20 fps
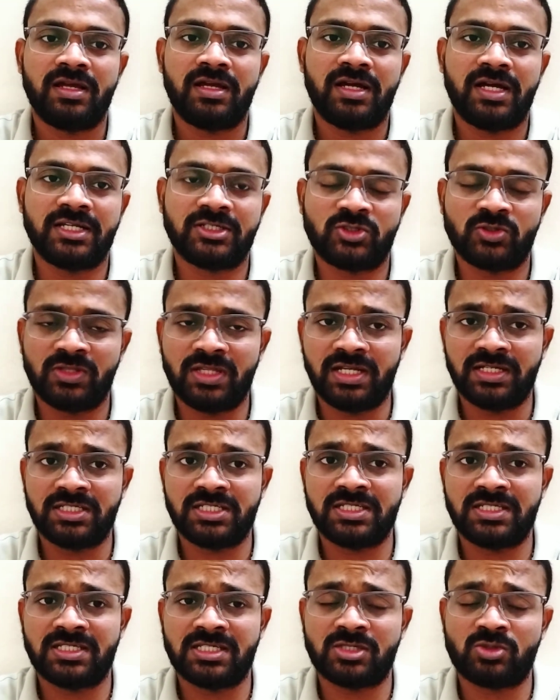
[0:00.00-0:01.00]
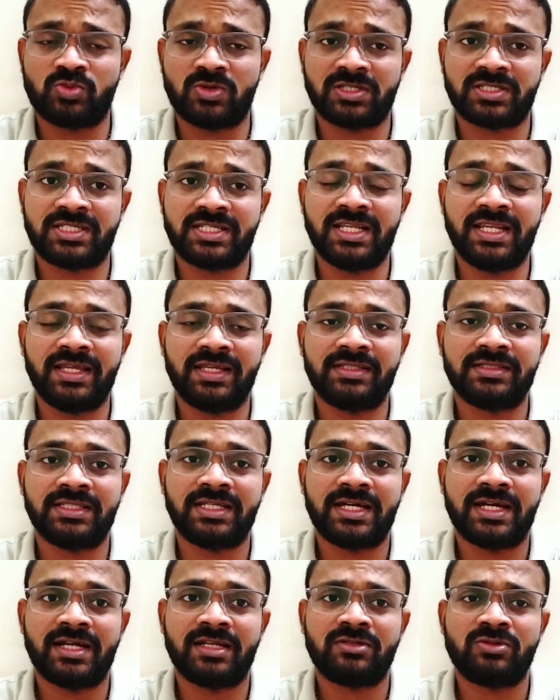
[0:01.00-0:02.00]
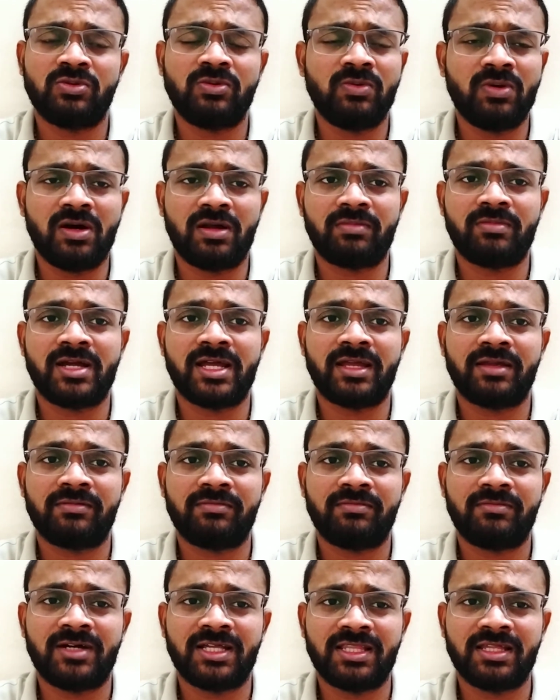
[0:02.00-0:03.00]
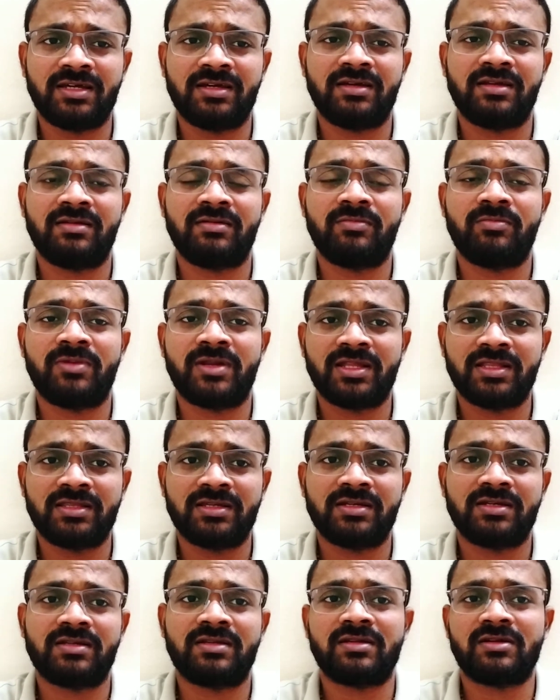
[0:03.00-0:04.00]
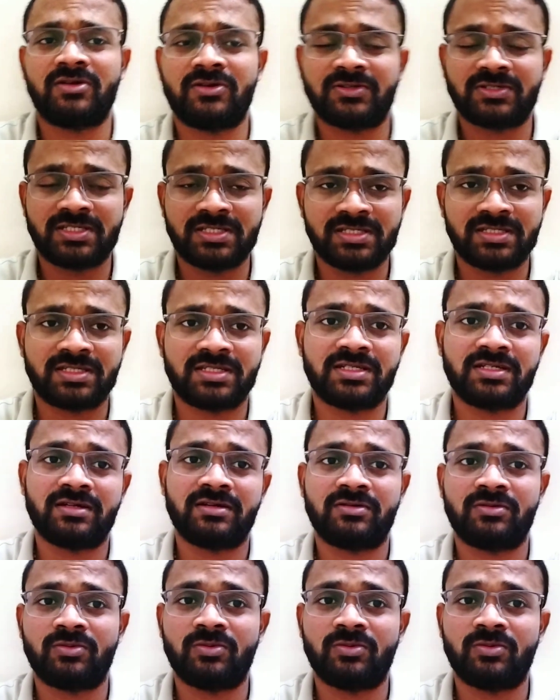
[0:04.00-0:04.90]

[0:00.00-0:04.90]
and to that Jesus was telling that, "Who are my mother, brother, or sister?"